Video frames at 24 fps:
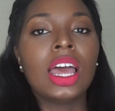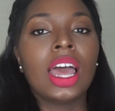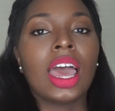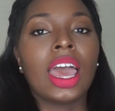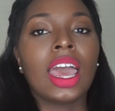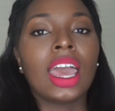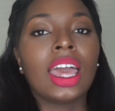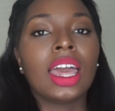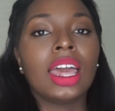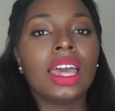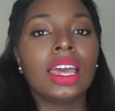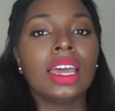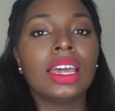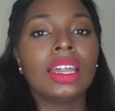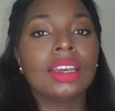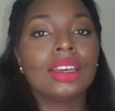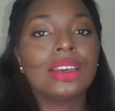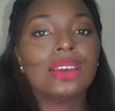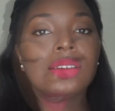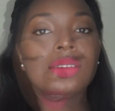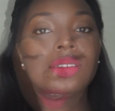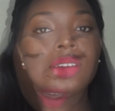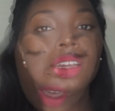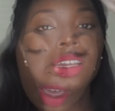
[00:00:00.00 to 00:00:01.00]

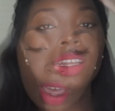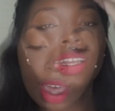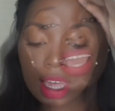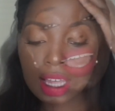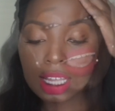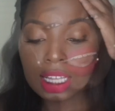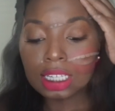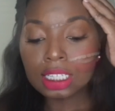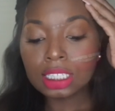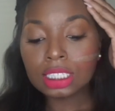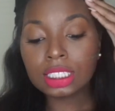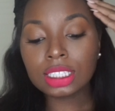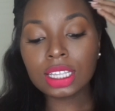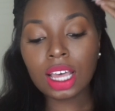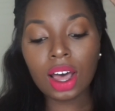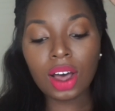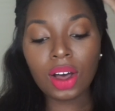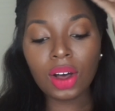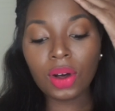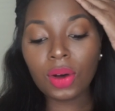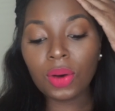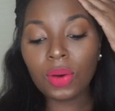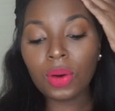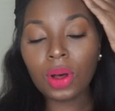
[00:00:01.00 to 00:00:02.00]
And yeah.
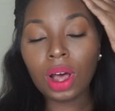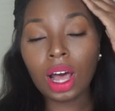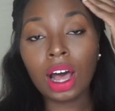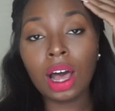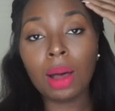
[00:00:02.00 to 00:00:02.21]
So um,